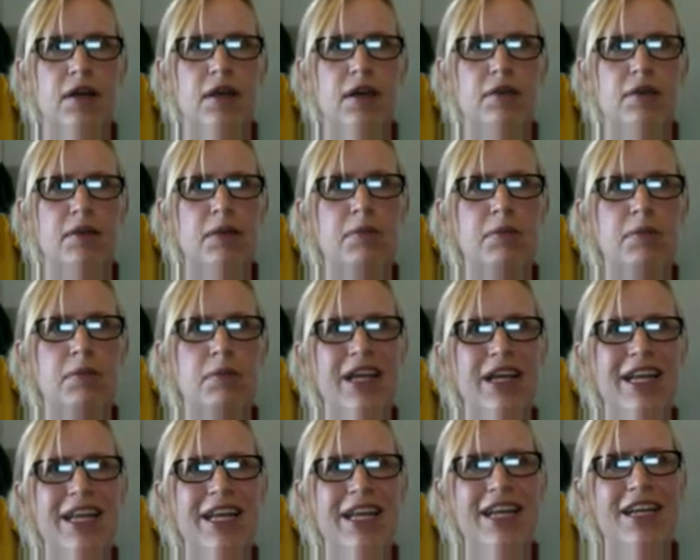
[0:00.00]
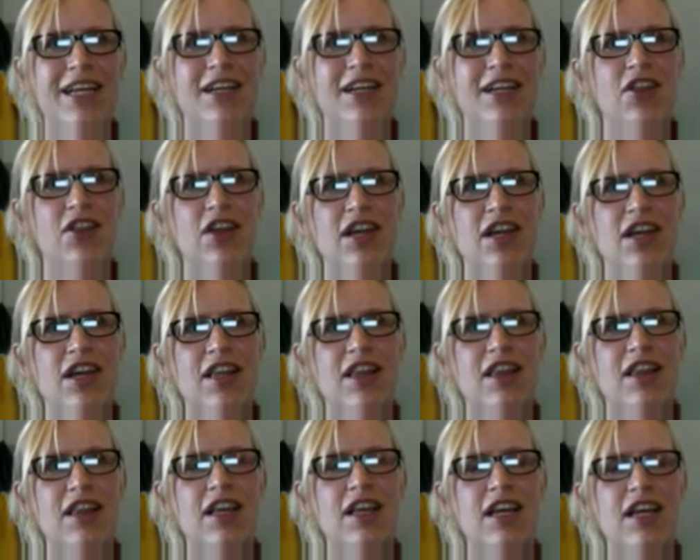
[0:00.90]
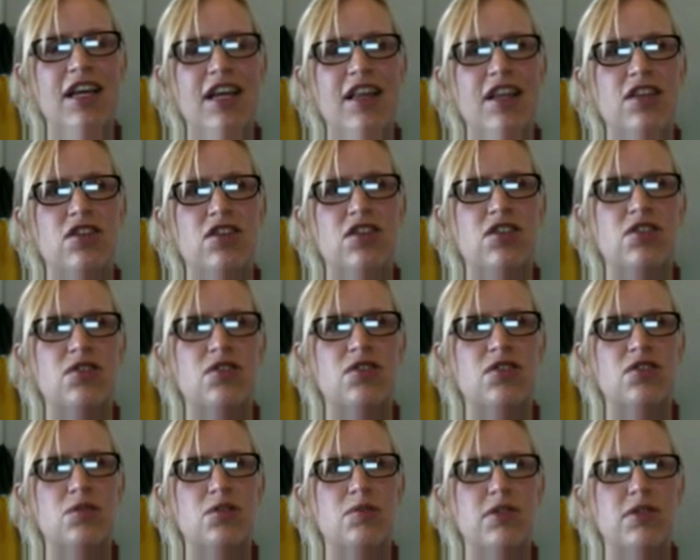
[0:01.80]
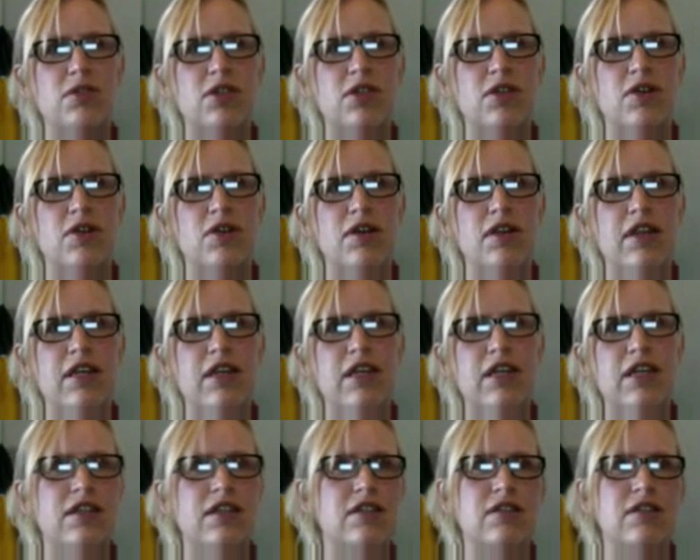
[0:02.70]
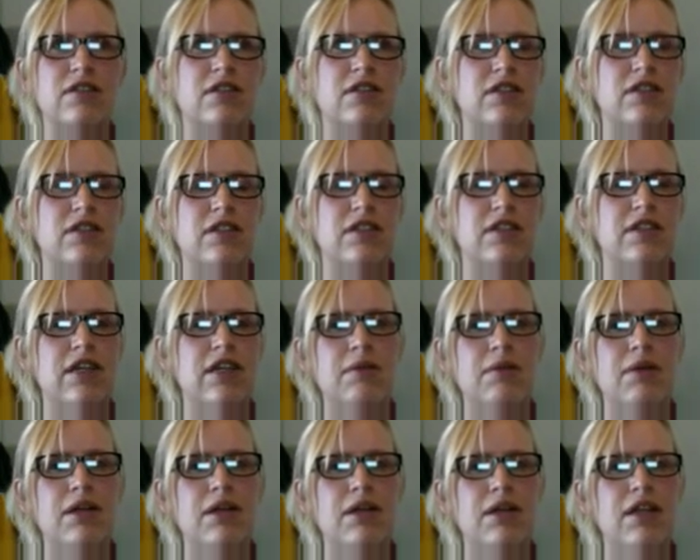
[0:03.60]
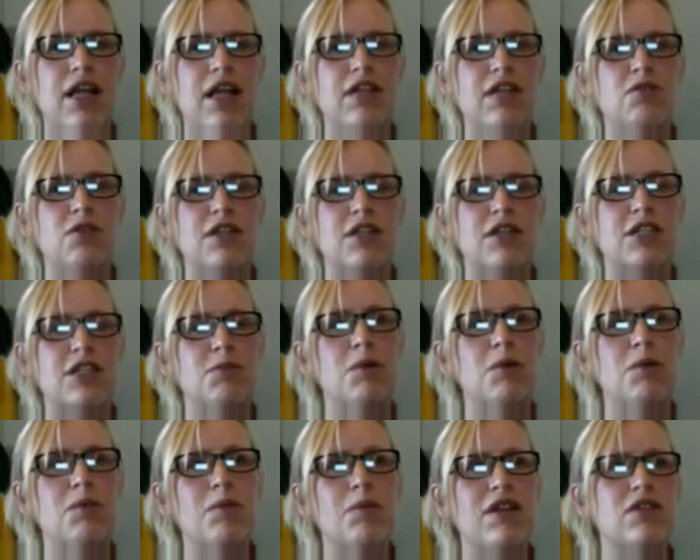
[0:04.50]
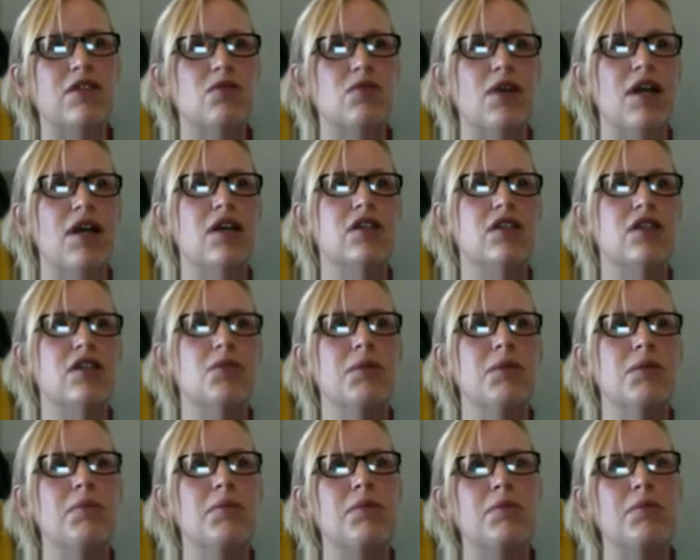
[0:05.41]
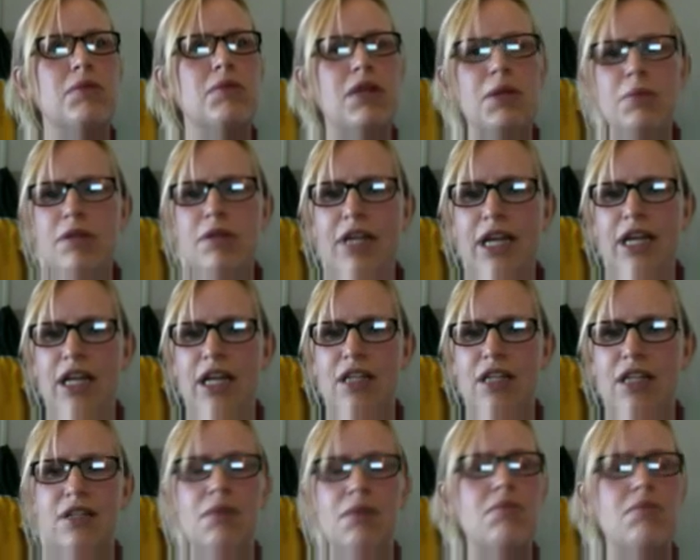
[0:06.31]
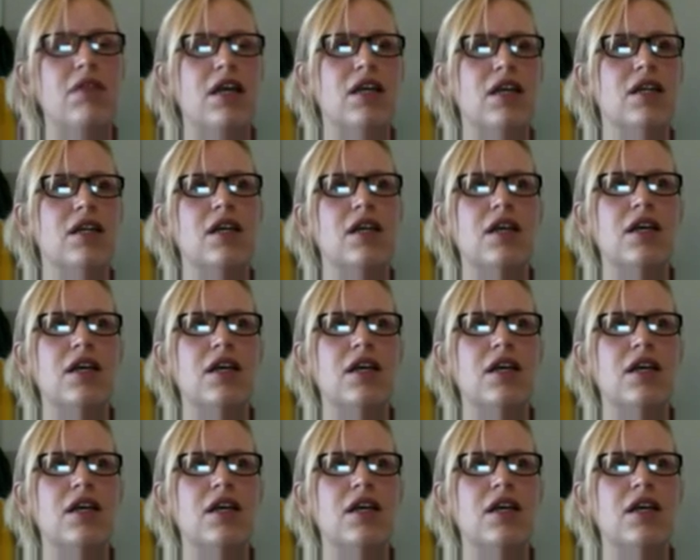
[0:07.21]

Manipulating anything in the two groups, or I mean, that's what experiment is, right? Is they're manipulating something